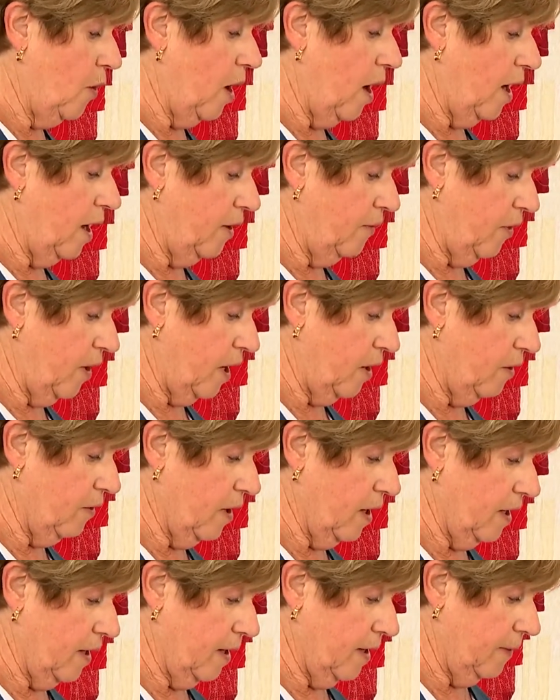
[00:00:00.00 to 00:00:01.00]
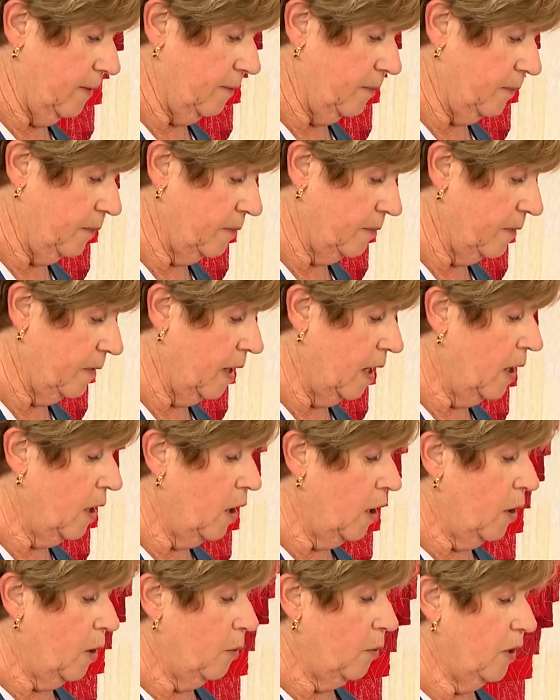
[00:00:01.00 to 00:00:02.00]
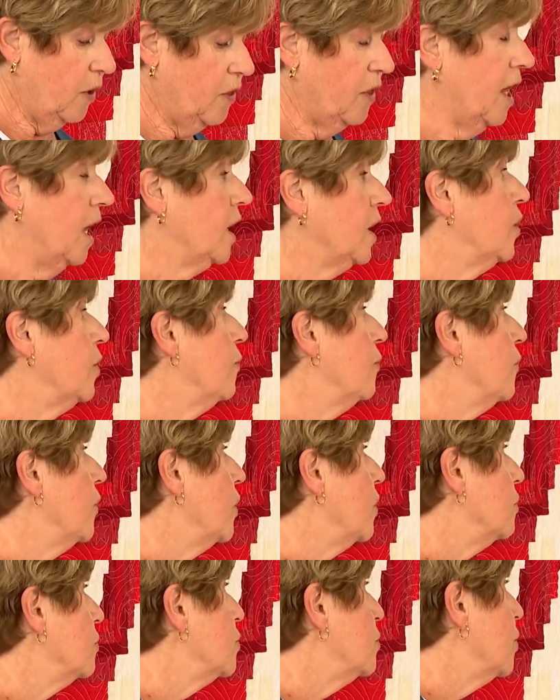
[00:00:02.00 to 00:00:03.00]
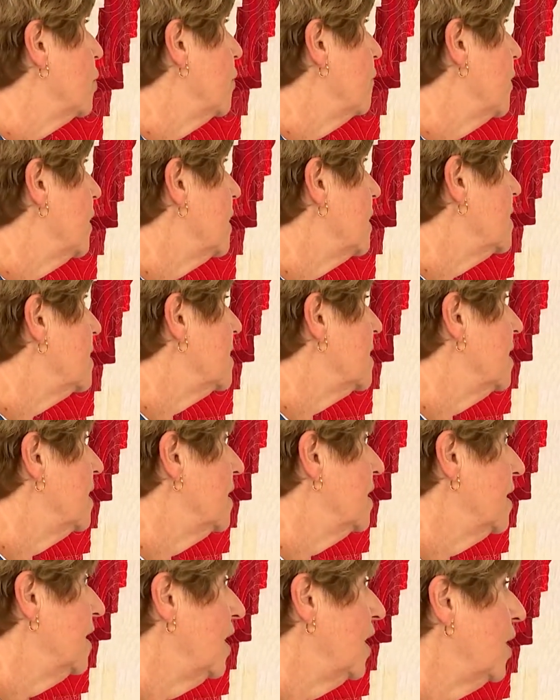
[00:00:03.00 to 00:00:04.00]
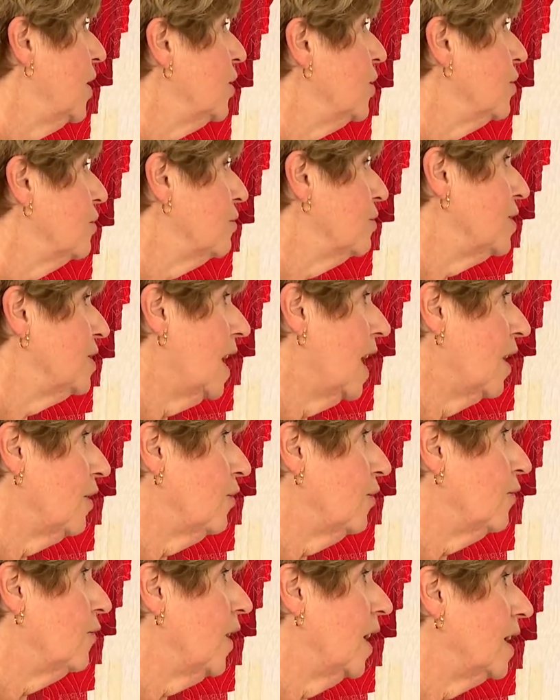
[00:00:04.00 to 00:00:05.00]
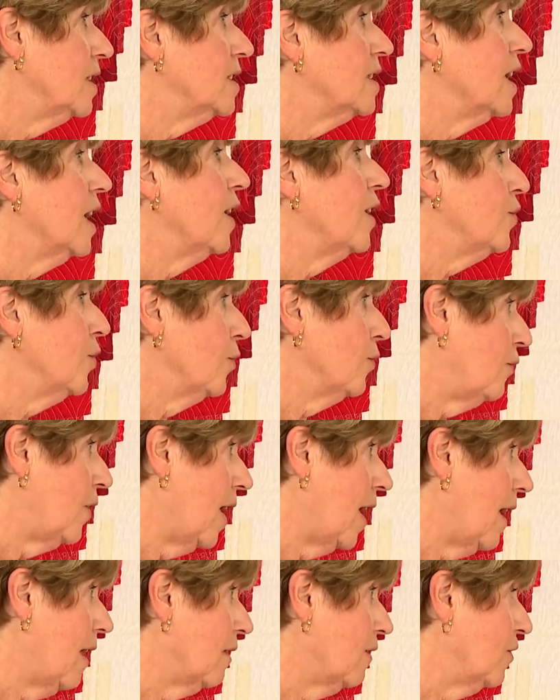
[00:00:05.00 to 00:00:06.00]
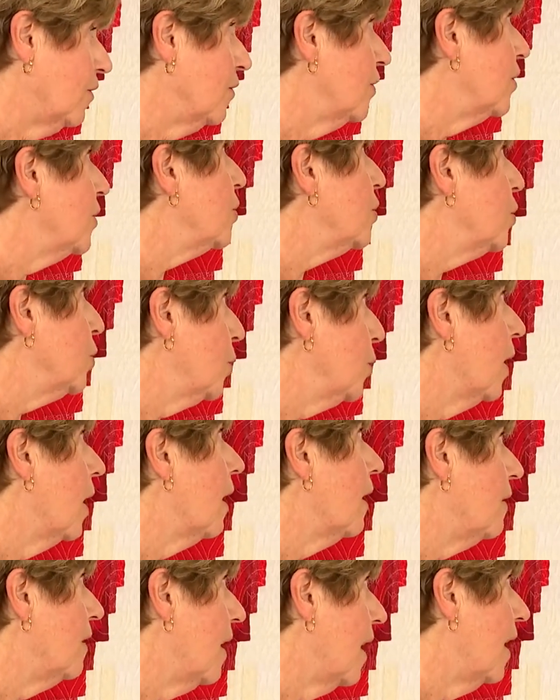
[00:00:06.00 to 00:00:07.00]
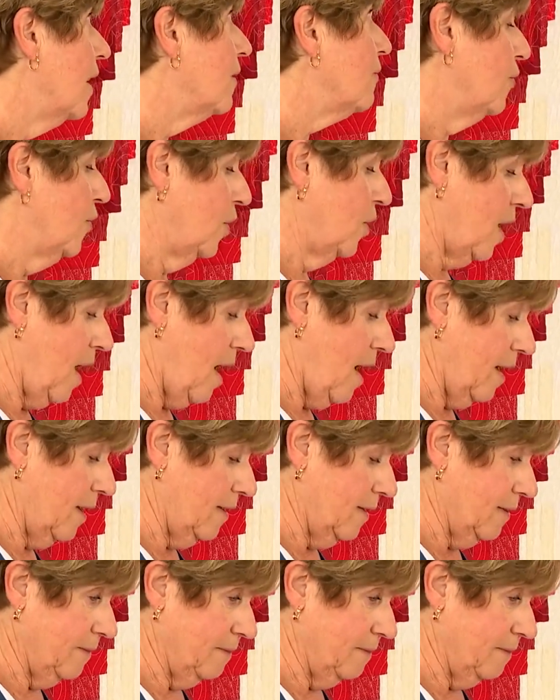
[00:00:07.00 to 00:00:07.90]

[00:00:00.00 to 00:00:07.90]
on a veteran. We thank you for your service, your sacrifice, and your valor. You are not forgotten.